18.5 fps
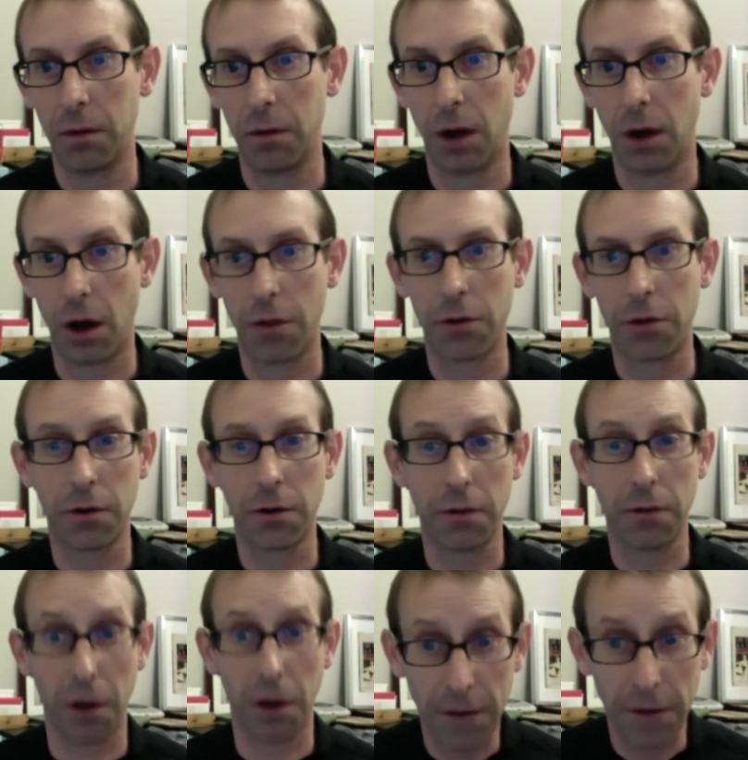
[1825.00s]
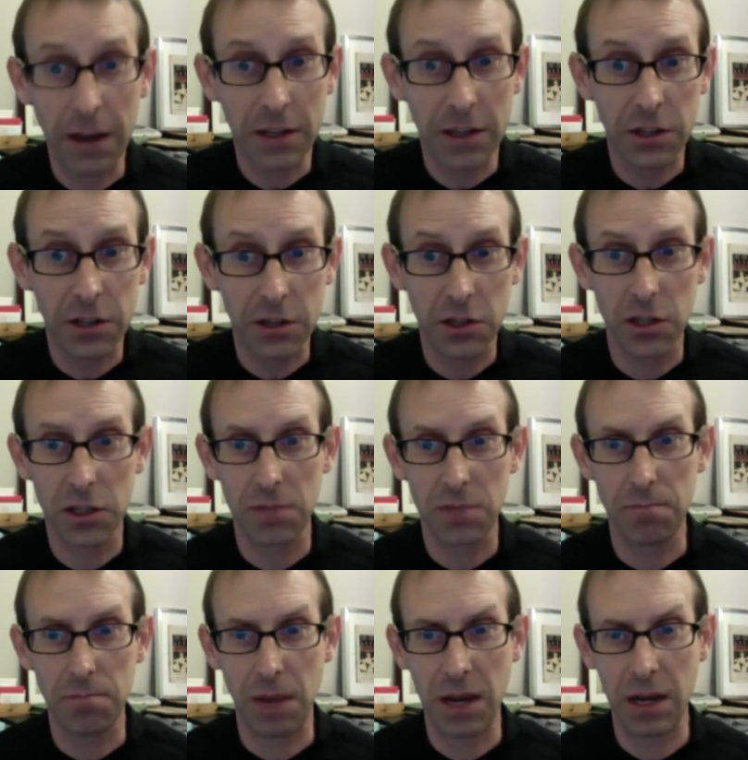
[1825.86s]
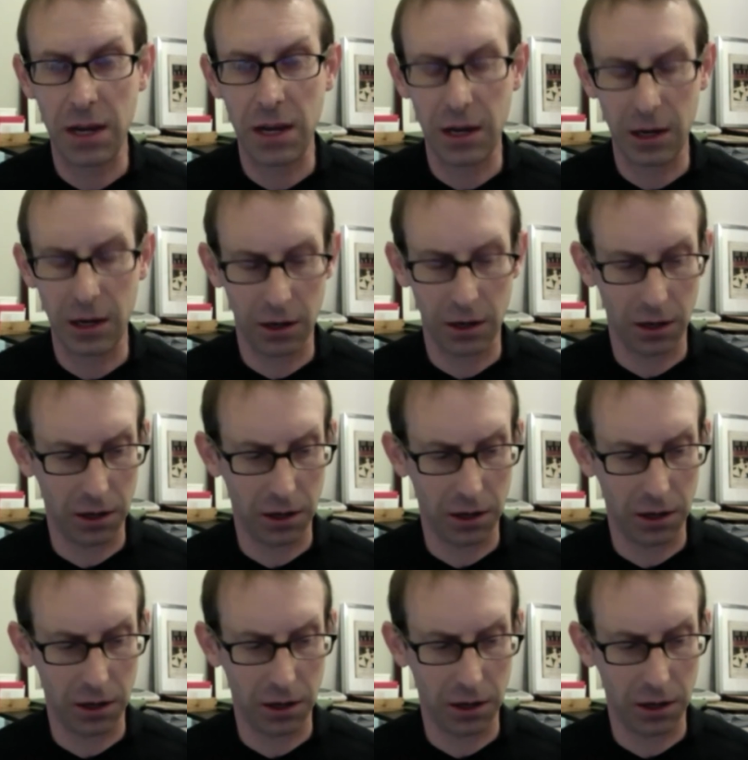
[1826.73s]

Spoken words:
other effects, such as making